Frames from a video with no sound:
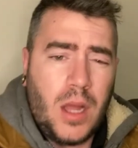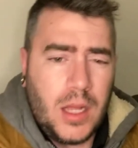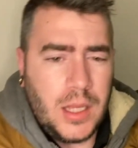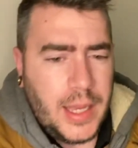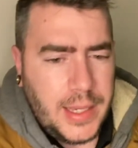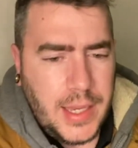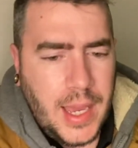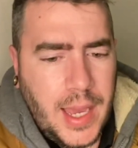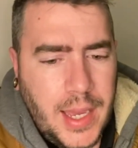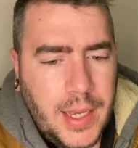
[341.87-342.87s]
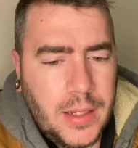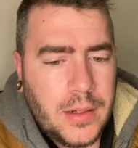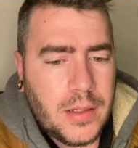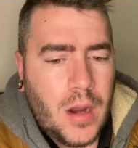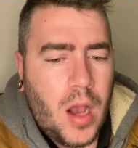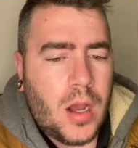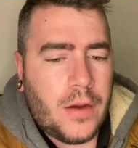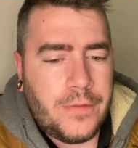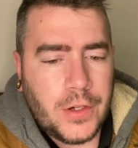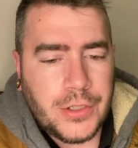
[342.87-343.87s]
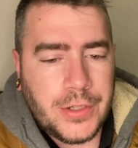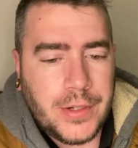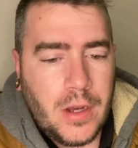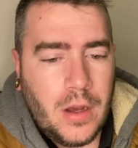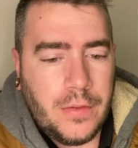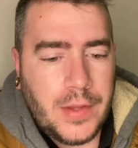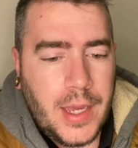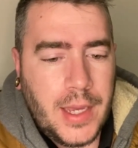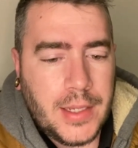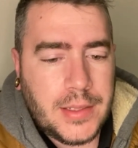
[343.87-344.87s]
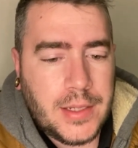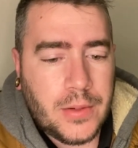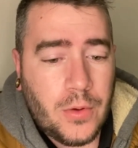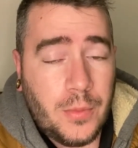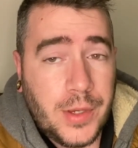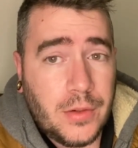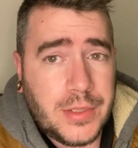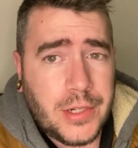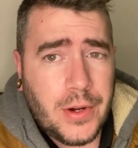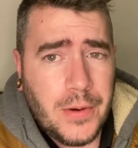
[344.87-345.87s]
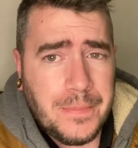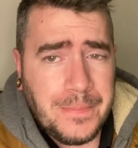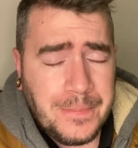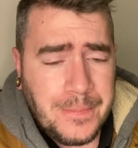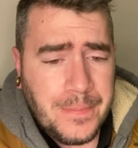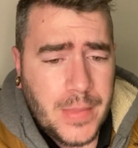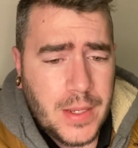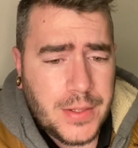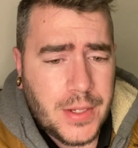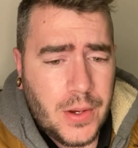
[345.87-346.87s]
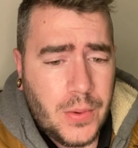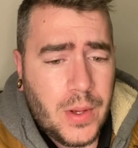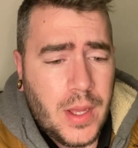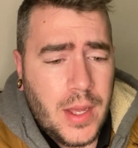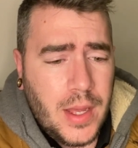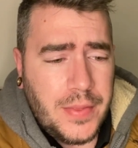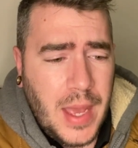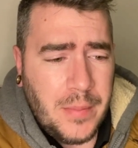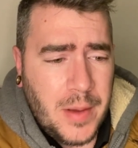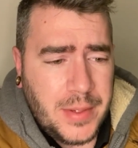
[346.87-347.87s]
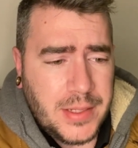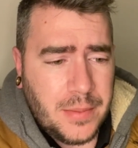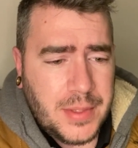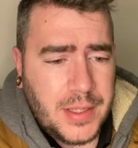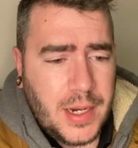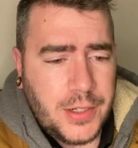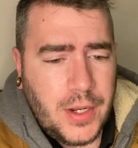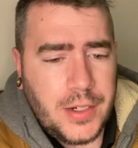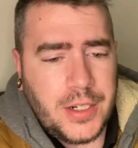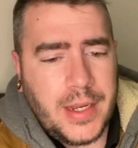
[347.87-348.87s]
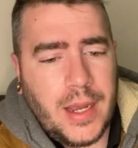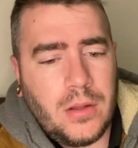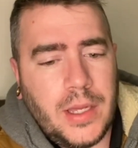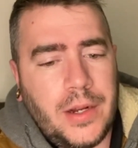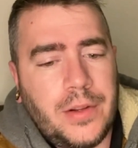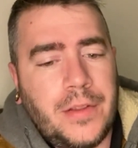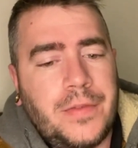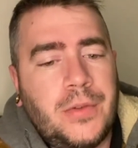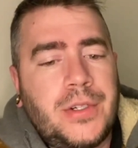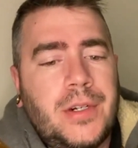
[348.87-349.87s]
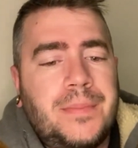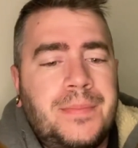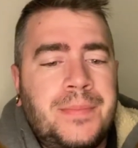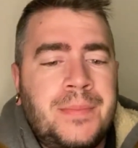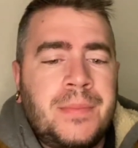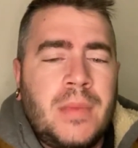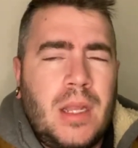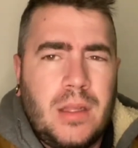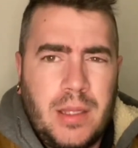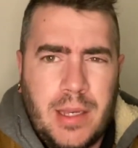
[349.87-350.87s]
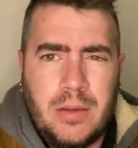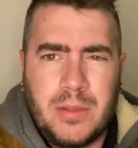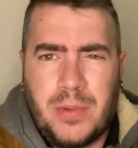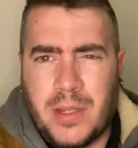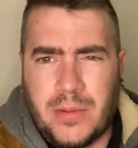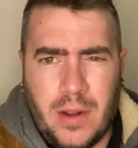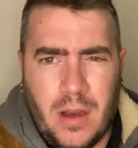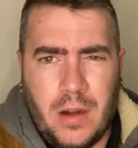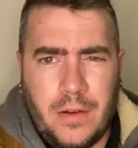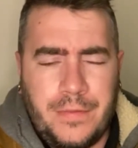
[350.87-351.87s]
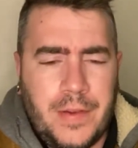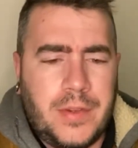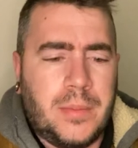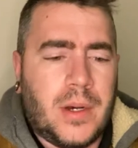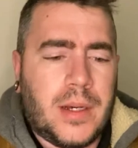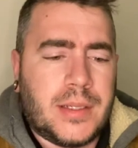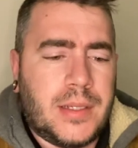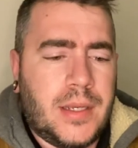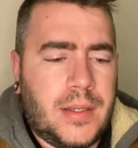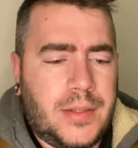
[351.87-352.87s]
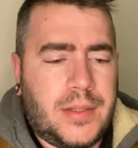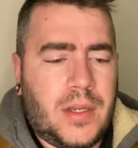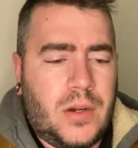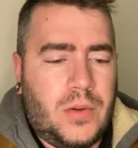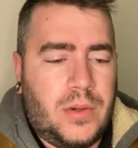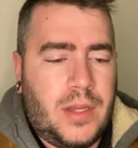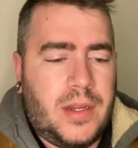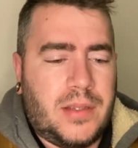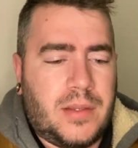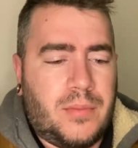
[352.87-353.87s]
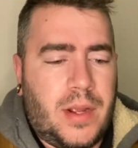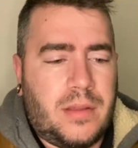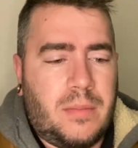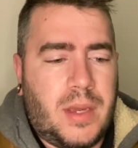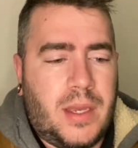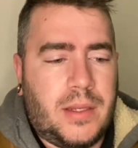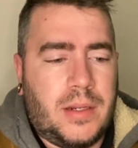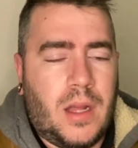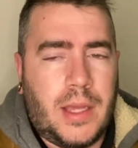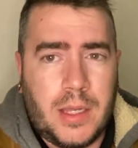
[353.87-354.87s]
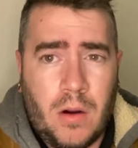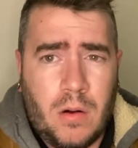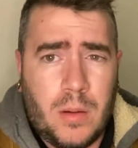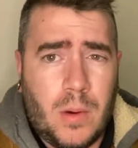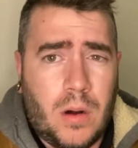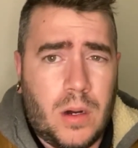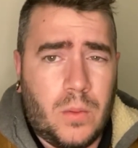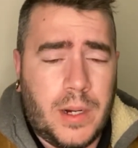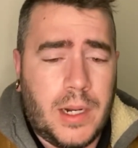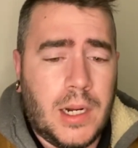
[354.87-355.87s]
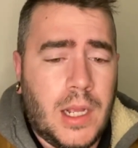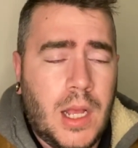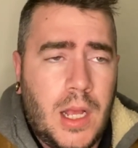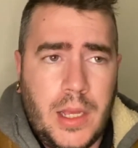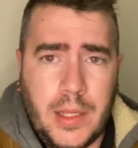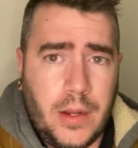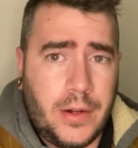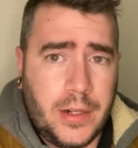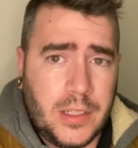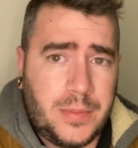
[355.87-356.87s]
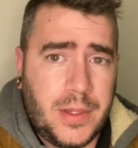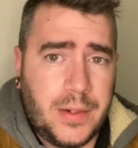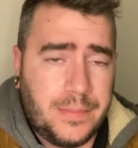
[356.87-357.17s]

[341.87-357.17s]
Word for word: like a knockoff version of a Sig Romeo 0, so that might be something that I try to check out later in the future. It looked like it was priced around 150 bucks, so it doesn't break the bank, not like an RMR where, you know, you're gonna spend